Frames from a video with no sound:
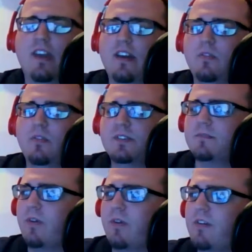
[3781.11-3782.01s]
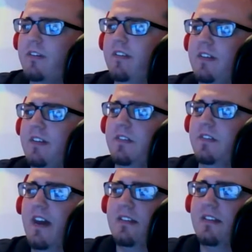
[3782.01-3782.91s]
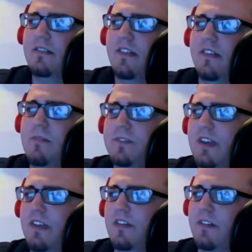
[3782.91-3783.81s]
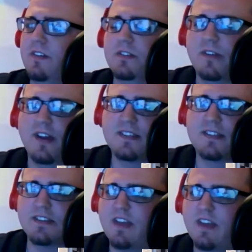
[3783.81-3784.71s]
And what's important is that particular issue in Exodus